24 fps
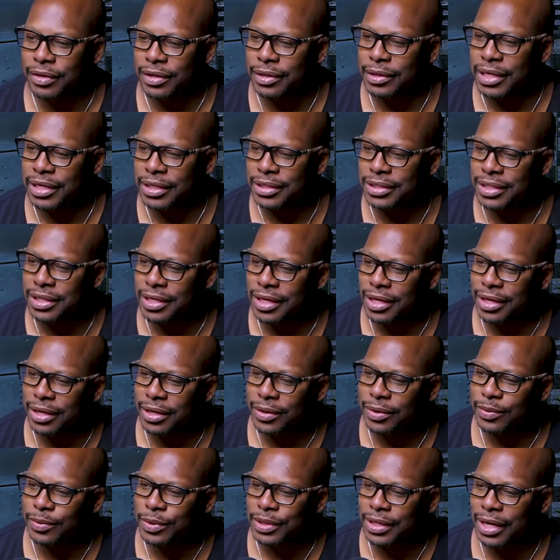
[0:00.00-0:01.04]
because
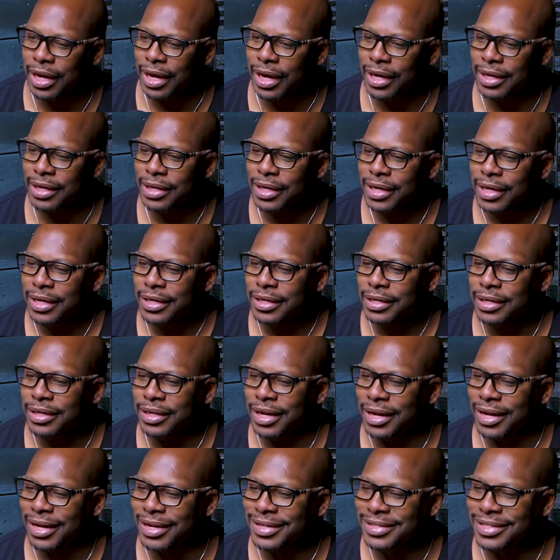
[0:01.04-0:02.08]
uh, when I
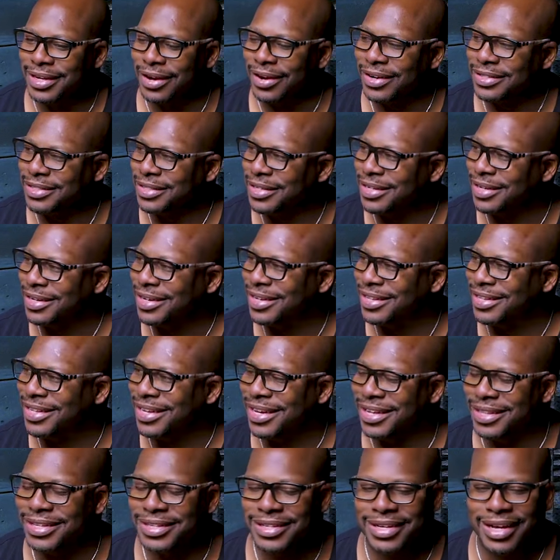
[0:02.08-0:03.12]
uh, talked to her the
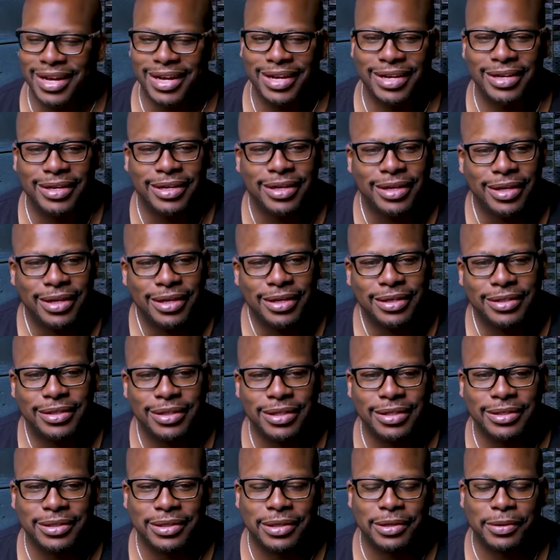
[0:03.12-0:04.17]
other day, she
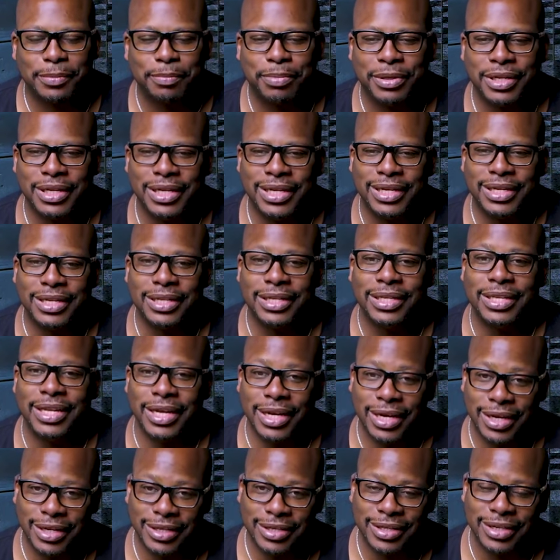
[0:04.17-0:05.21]
is a complete
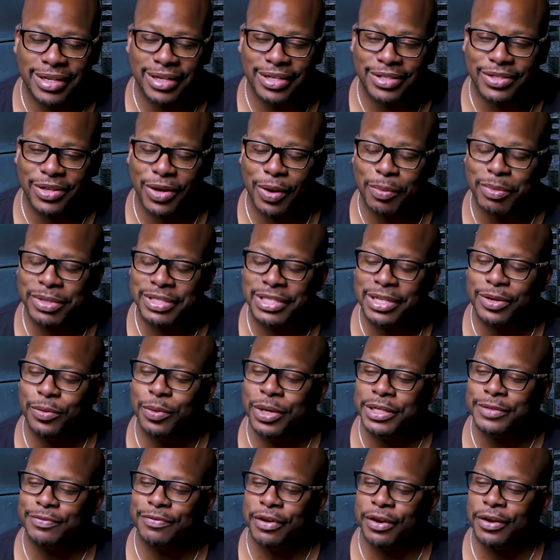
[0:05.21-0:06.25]
nut. And so I'm going to see
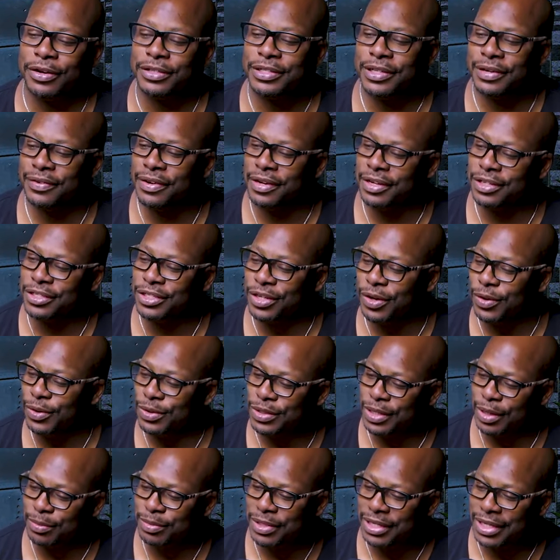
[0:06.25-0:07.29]
which version of her
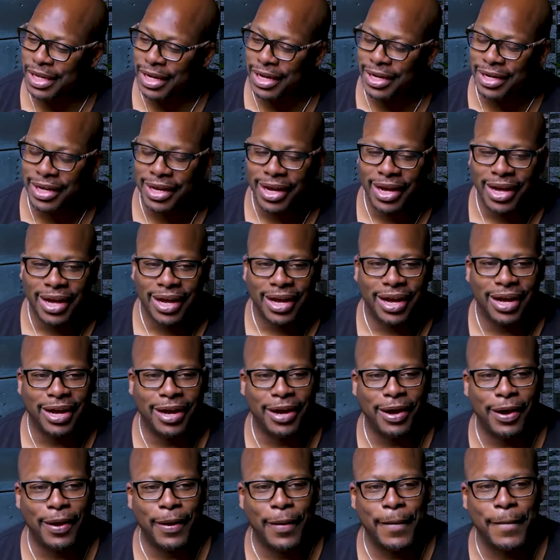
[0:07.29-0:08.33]
shows up today.
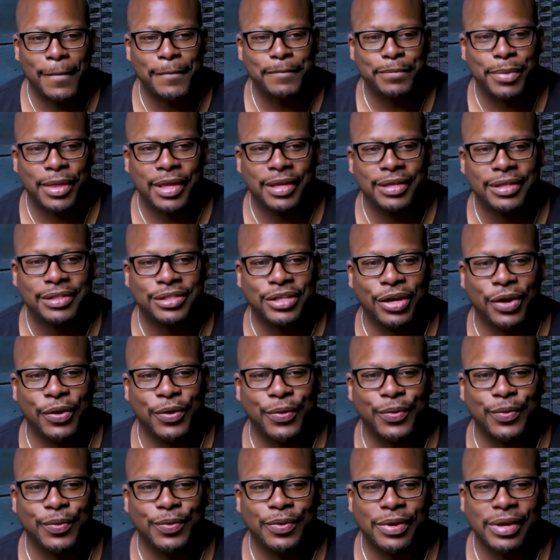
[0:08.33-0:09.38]
Um,
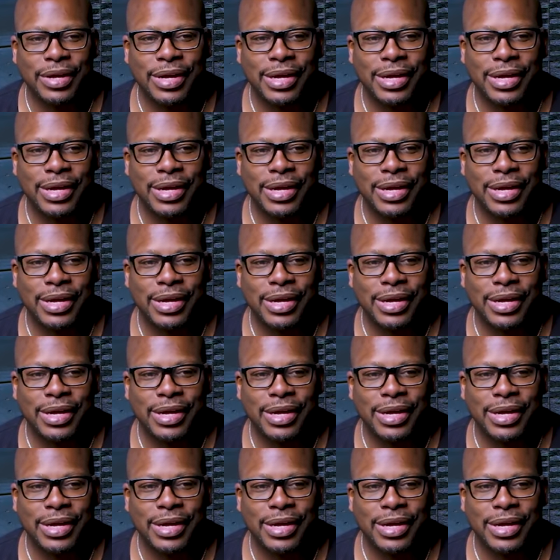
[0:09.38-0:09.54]
so